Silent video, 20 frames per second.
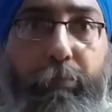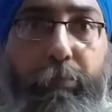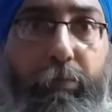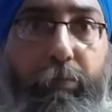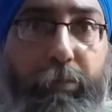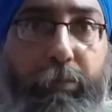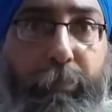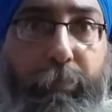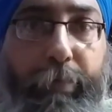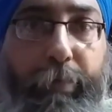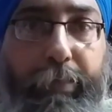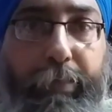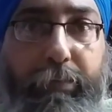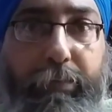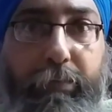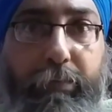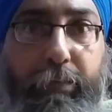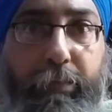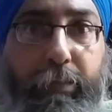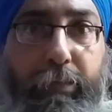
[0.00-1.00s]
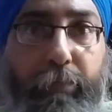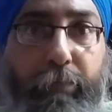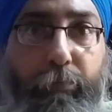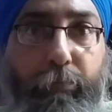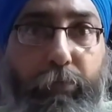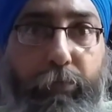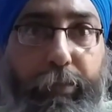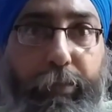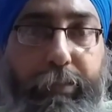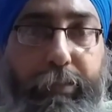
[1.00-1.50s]
spikes in
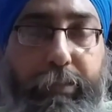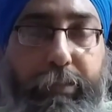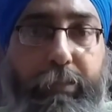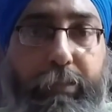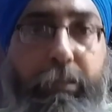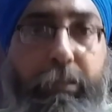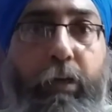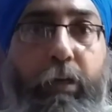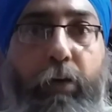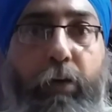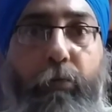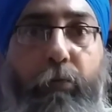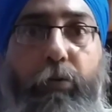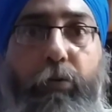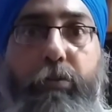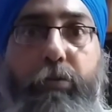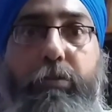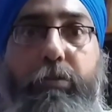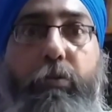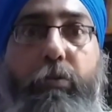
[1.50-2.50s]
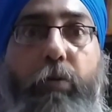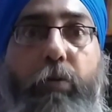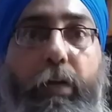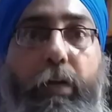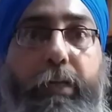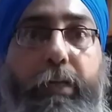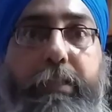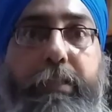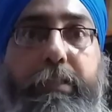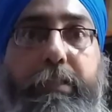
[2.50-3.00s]
Singapore cases was
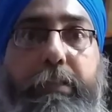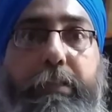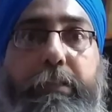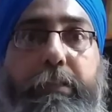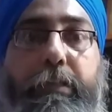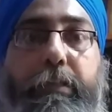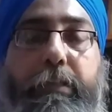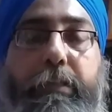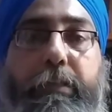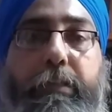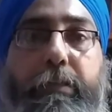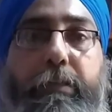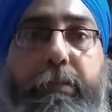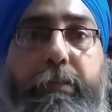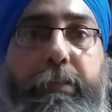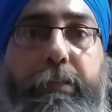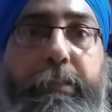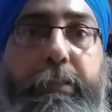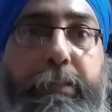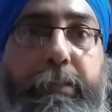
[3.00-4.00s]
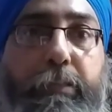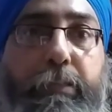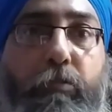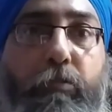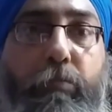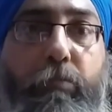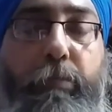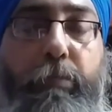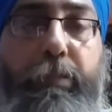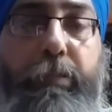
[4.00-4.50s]
localized, and India
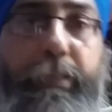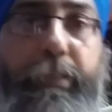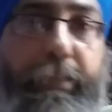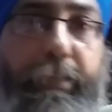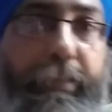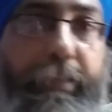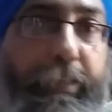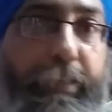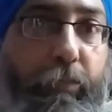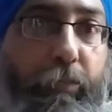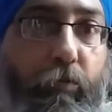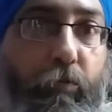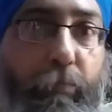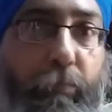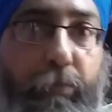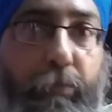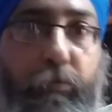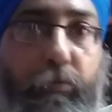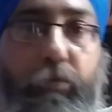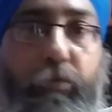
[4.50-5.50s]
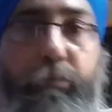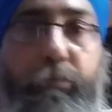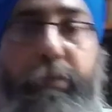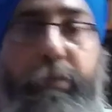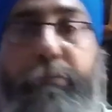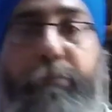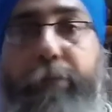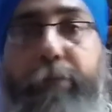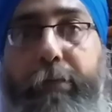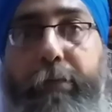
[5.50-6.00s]
government, Delhi government was
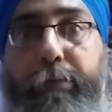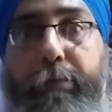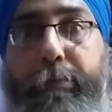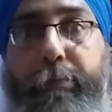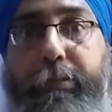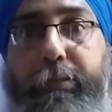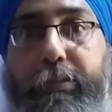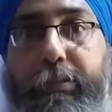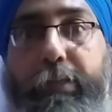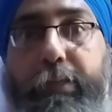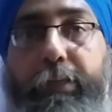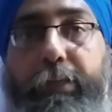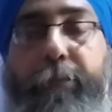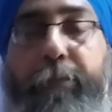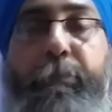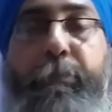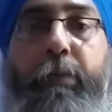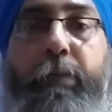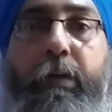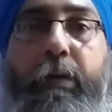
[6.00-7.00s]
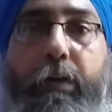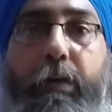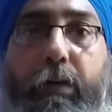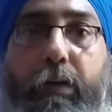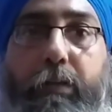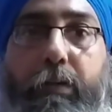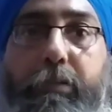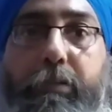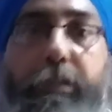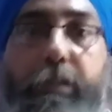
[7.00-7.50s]
blaming basically
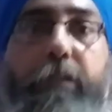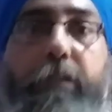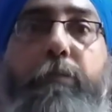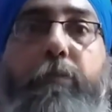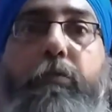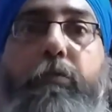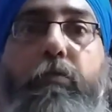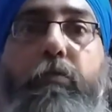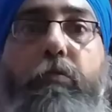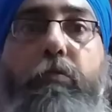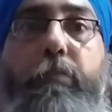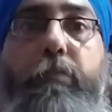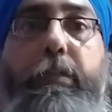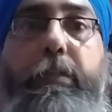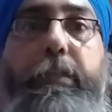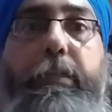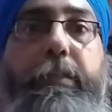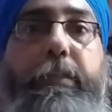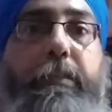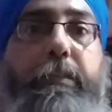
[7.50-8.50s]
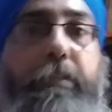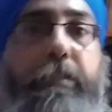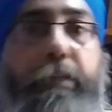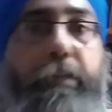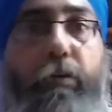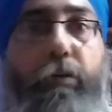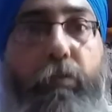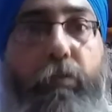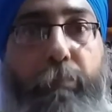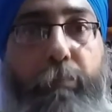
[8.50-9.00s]
Singapore government that it's
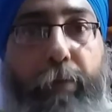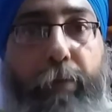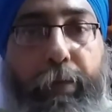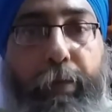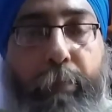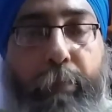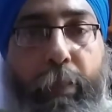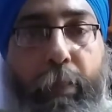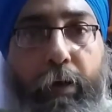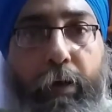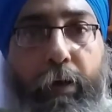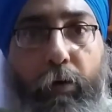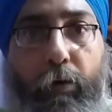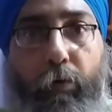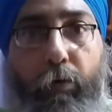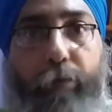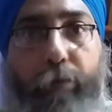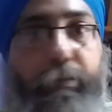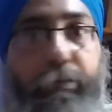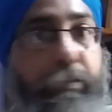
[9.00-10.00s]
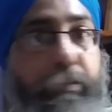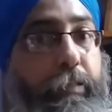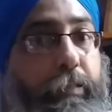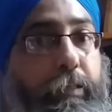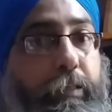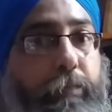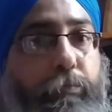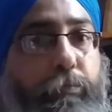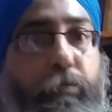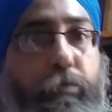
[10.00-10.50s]
their own play. However,
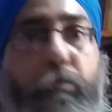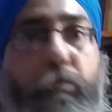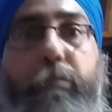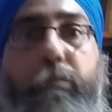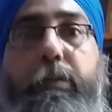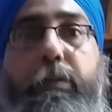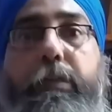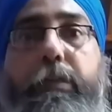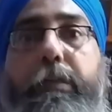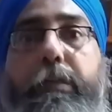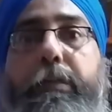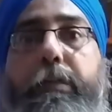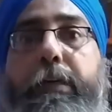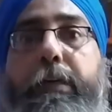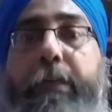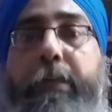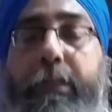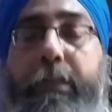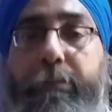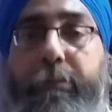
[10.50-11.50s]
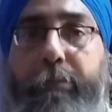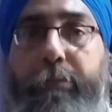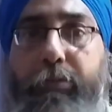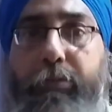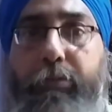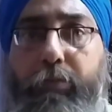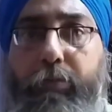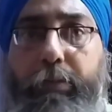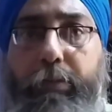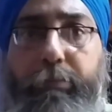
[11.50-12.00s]
Singapore government and health
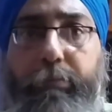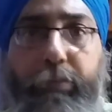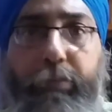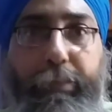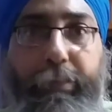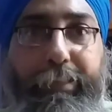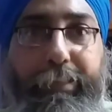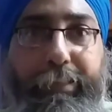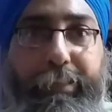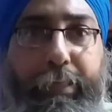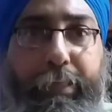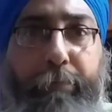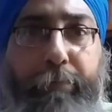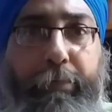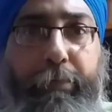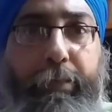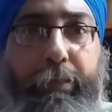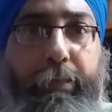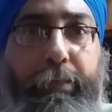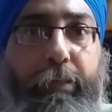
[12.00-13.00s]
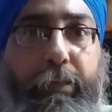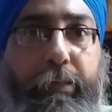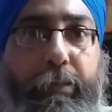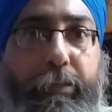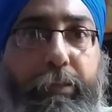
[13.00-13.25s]
ministry immediately slammed India,